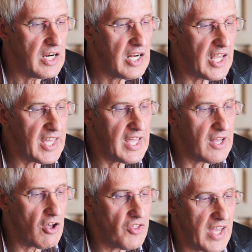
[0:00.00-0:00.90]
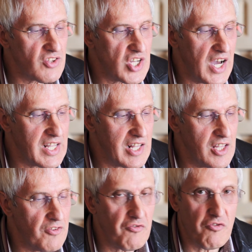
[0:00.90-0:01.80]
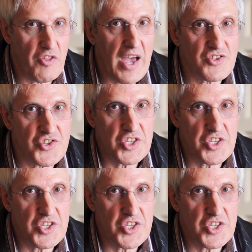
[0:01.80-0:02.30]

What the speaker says: Clicking on that title, if that's